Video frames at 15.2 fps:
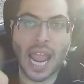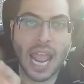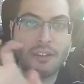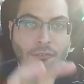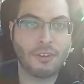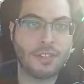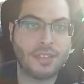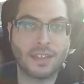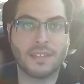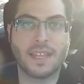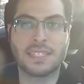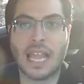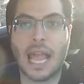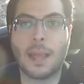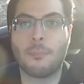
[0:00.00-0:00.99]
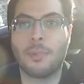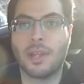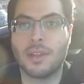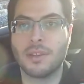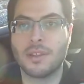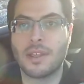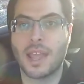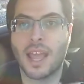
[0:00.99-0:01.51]
everything that's
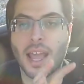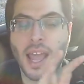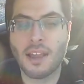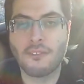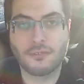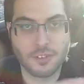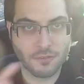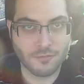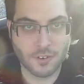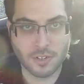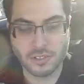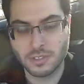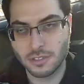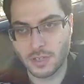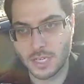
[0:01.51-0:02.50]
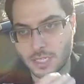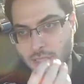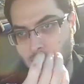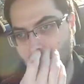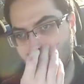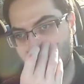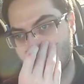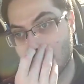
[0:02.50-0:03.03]
happened after First Thoughts
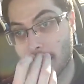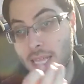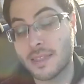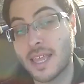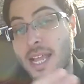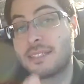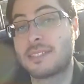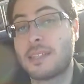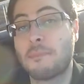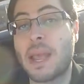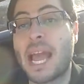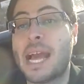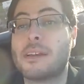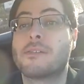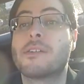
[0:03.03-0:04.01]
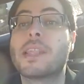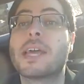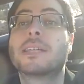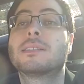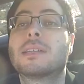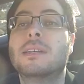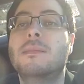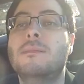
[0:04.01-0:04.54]
Anxiety. And that's the pattern.
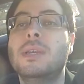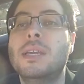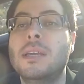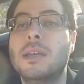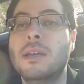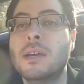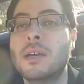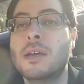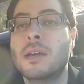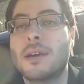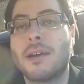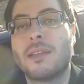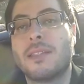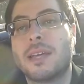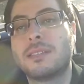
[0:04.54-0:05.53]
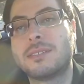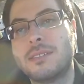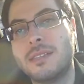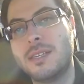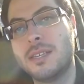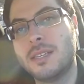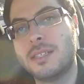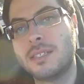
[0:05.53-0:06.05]
That's going to be, that's
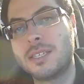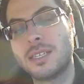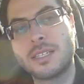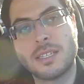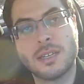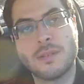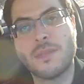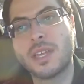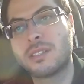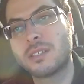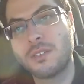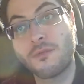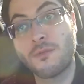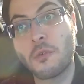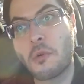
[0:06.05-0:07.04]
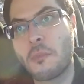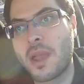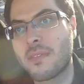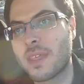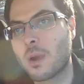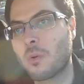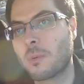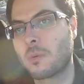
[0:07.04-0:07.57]
the system, that's the
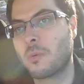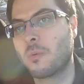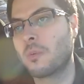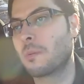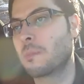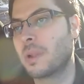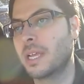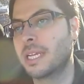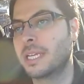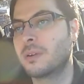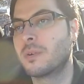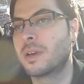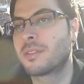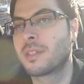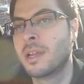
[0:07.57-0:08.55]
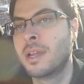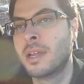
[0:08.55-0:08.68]
format that we're playing with.